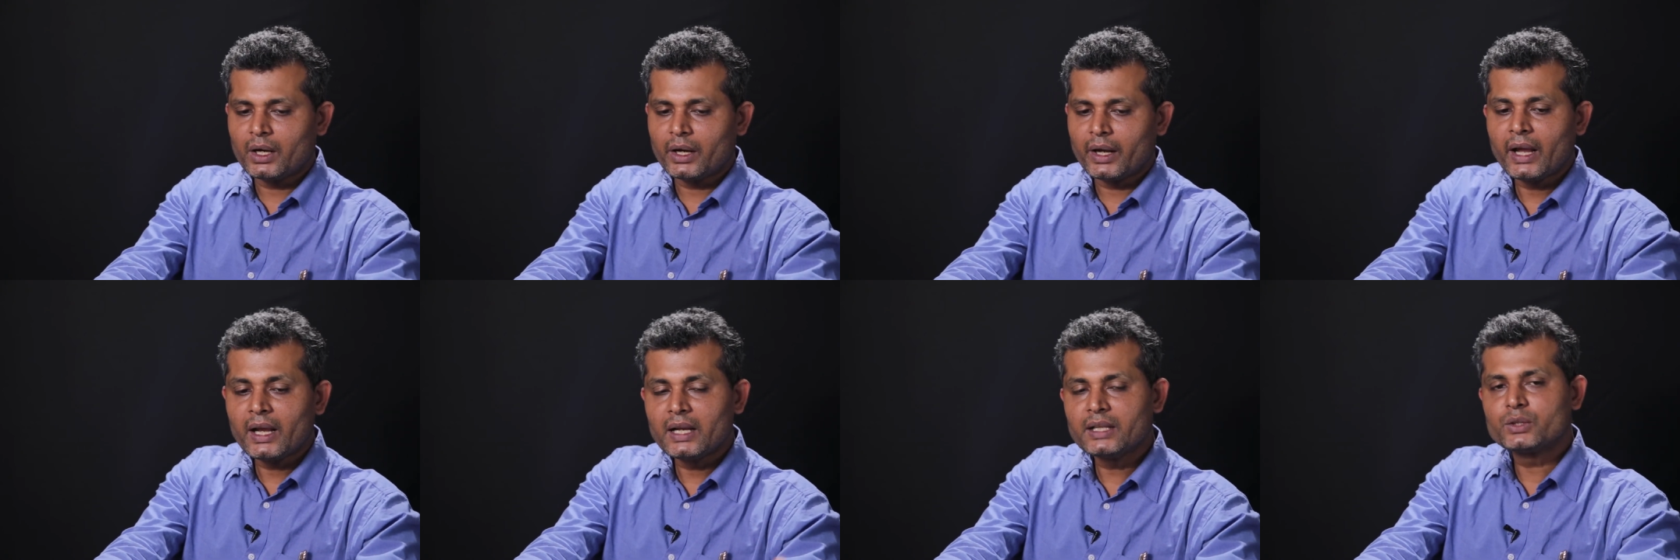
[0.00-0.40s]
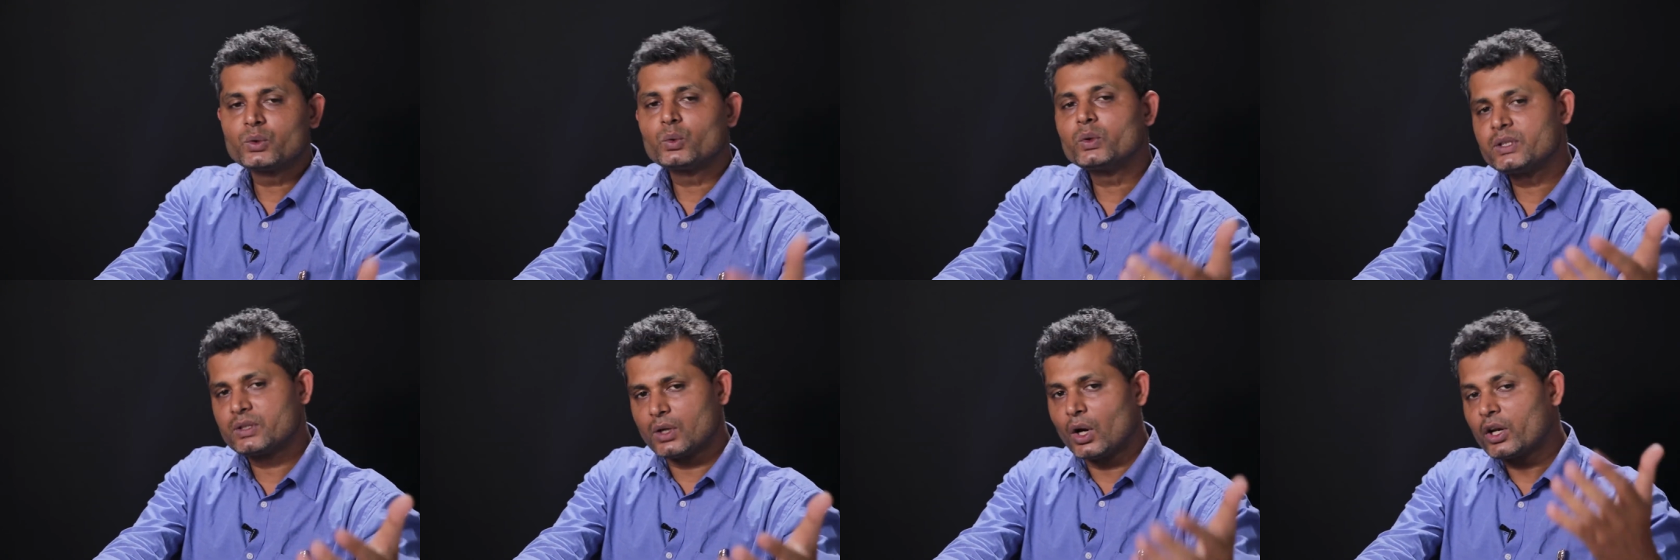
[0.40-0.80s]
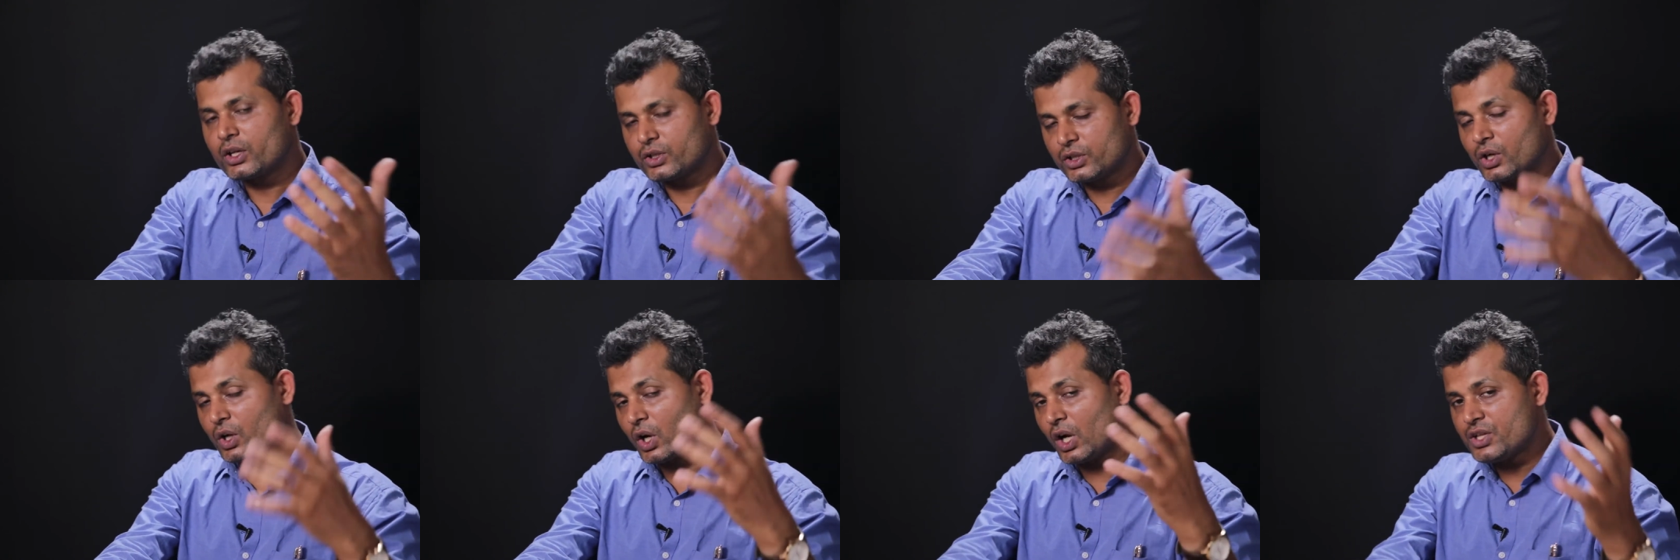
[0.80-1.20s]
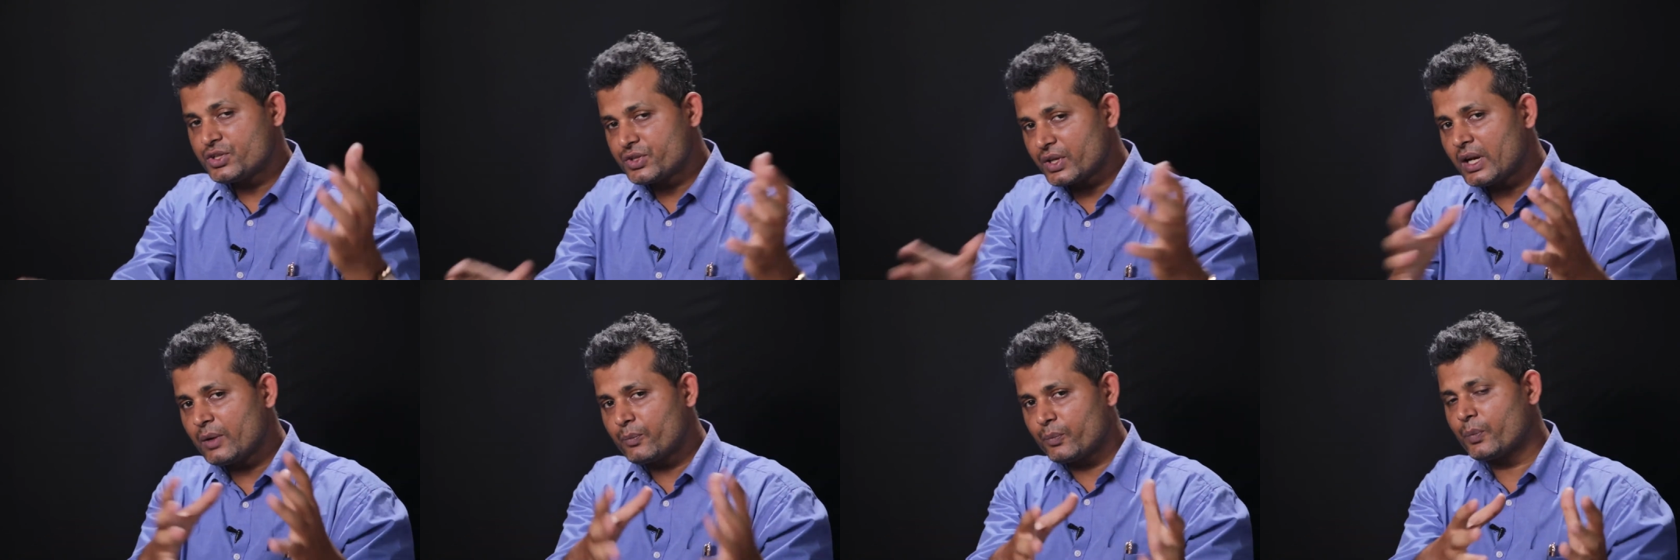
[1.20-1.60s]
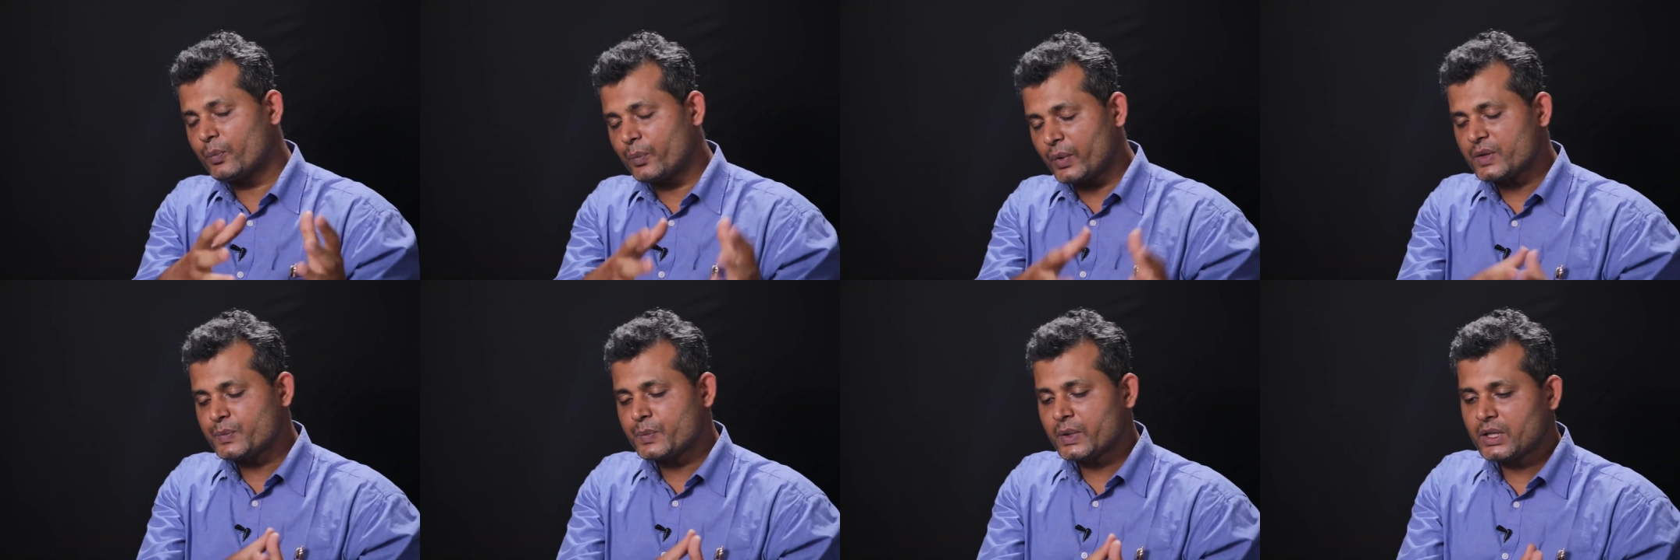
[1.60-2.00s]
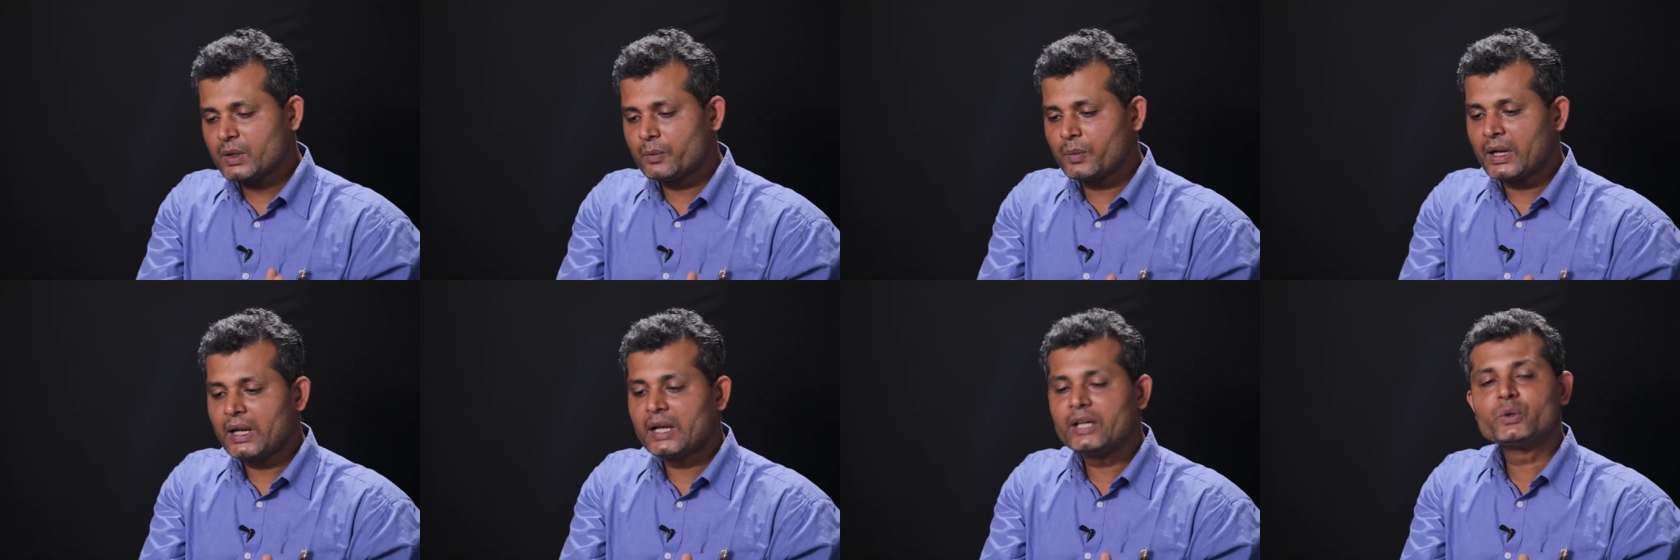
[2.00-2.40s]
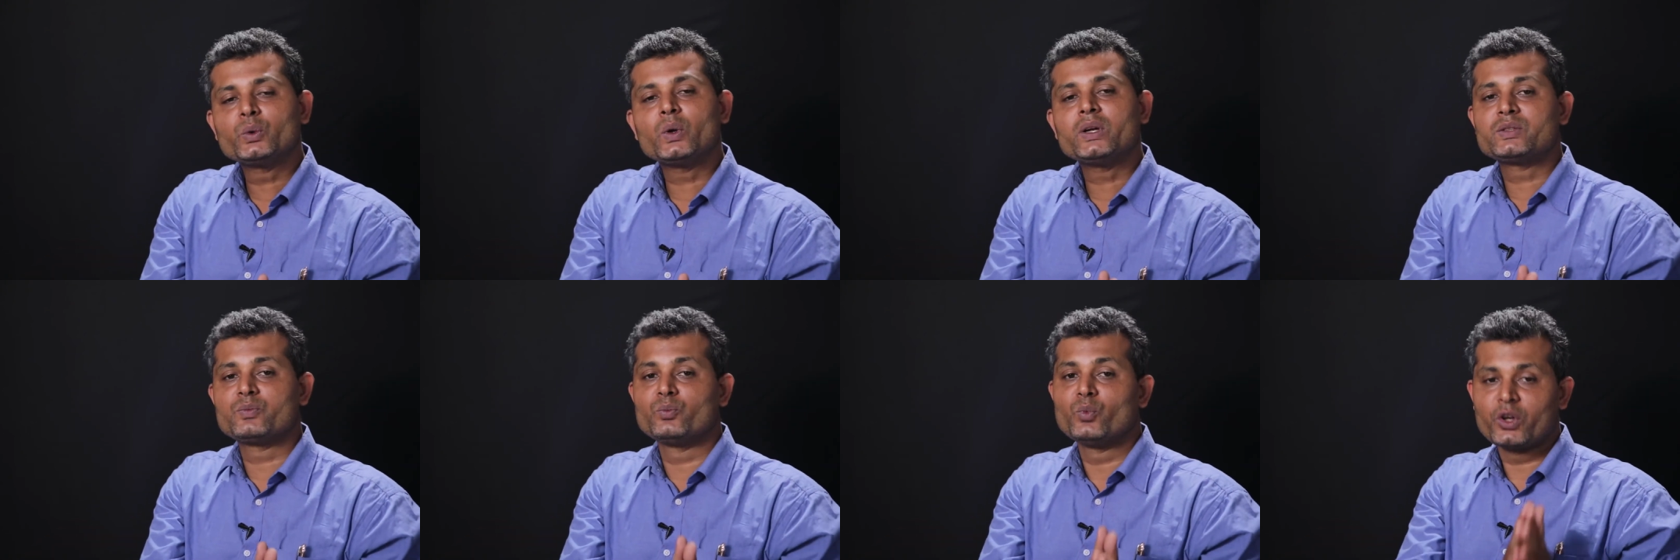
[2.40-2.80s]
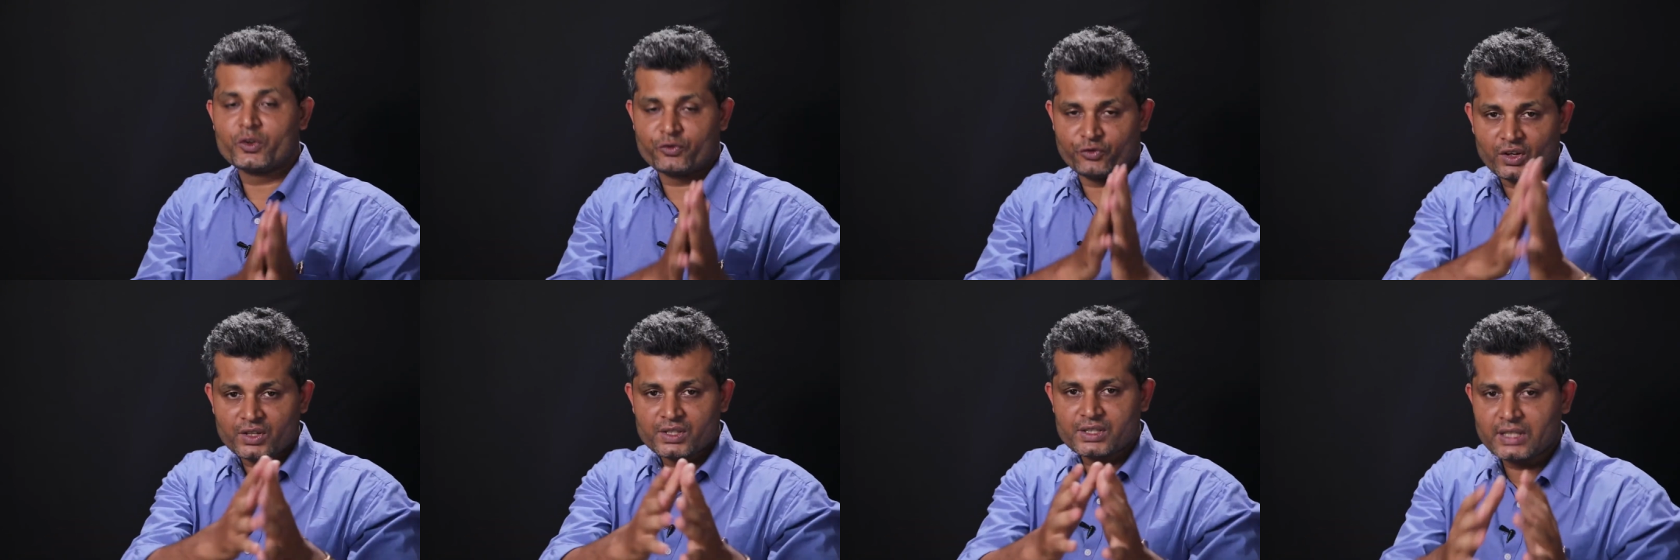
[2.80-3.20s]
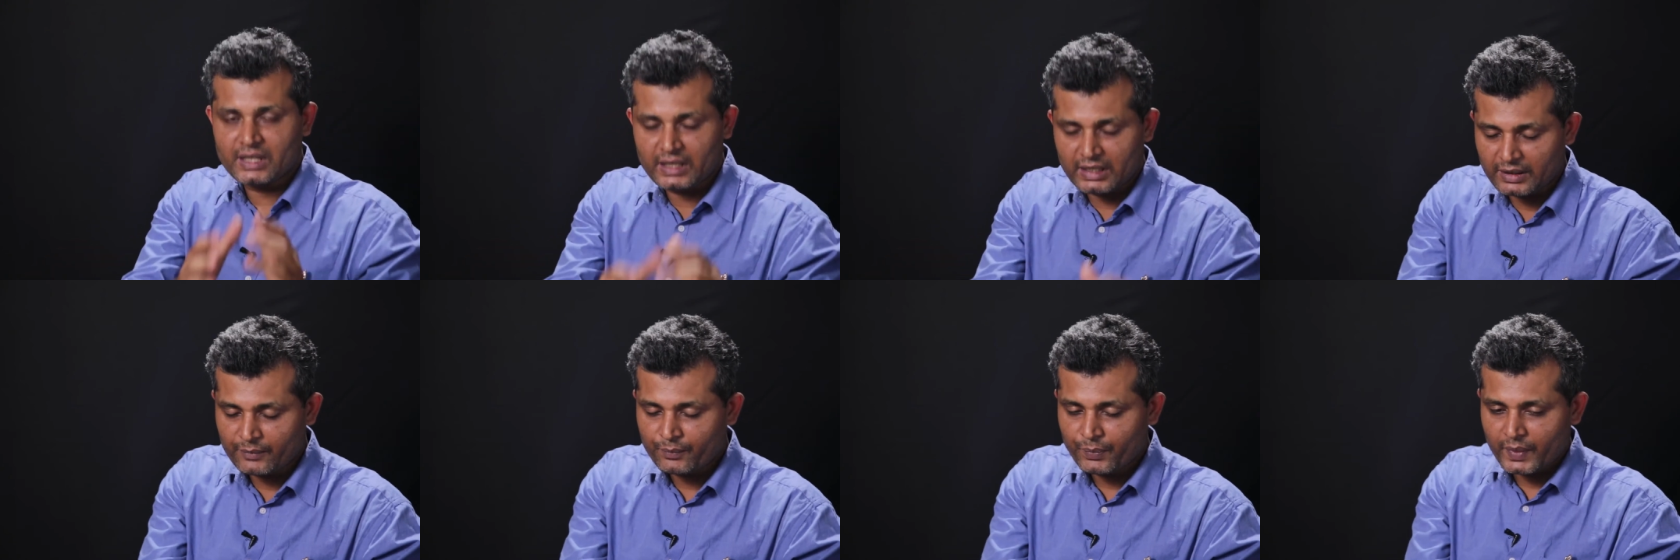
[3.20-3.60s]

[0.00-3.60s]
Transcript: health which, or the cultural perspective of health was more functional,